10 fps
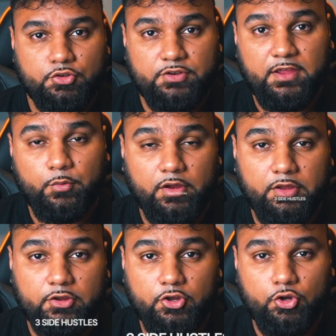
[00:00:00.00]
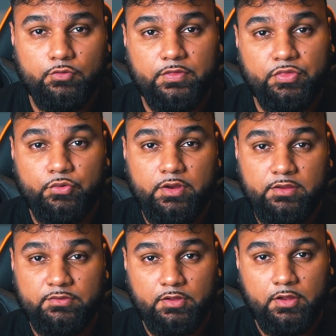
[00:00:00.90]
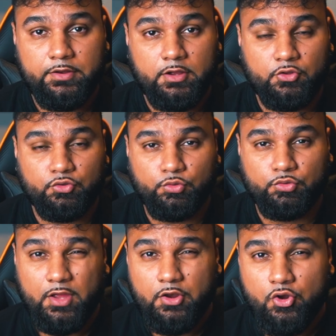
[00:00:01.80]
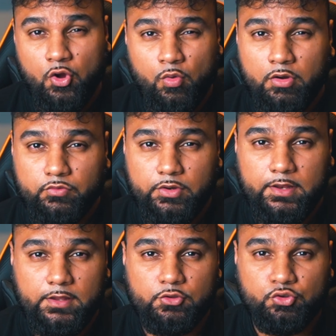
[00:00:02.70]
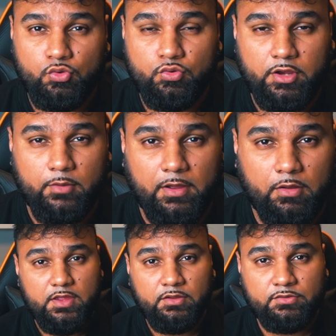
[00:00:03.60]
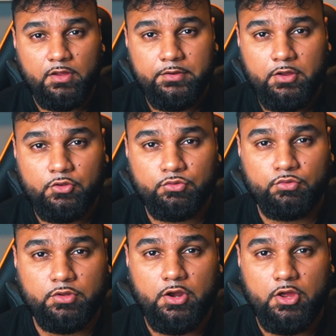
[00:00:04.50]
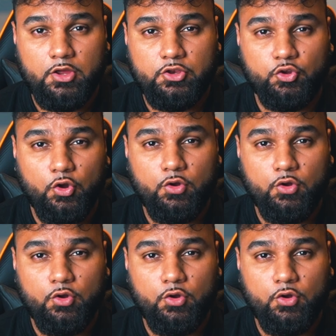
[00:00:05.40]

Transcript: Today we're going to go over three side hustles that no one really is talking about. These side hustles can earn you